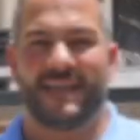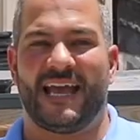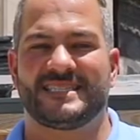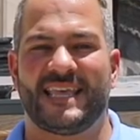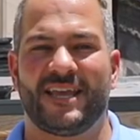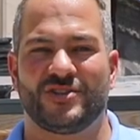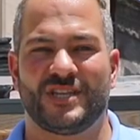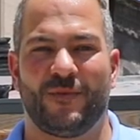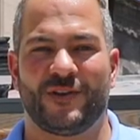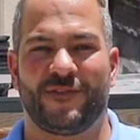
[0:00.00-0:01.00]
Guys, thank you
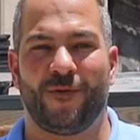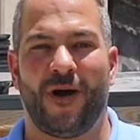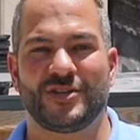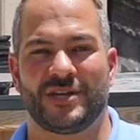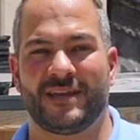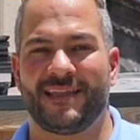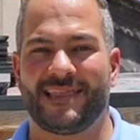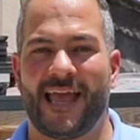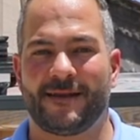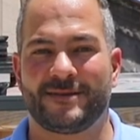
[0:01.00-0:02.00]
so much for watching.
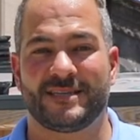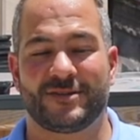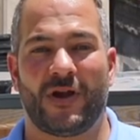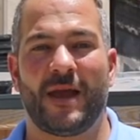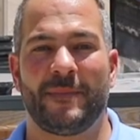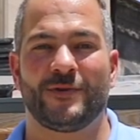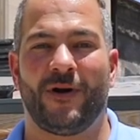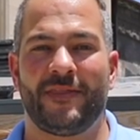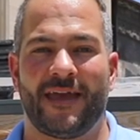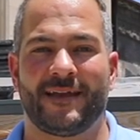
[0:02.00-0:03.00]
Like, subscribe, and do
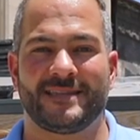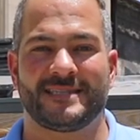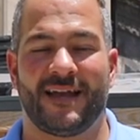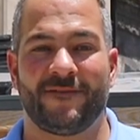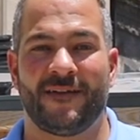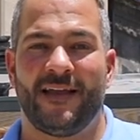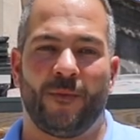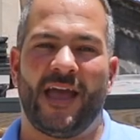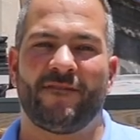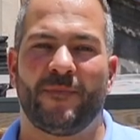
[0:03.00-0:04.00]
all that good stuff.
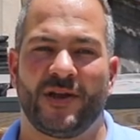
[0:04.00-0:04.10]
We have a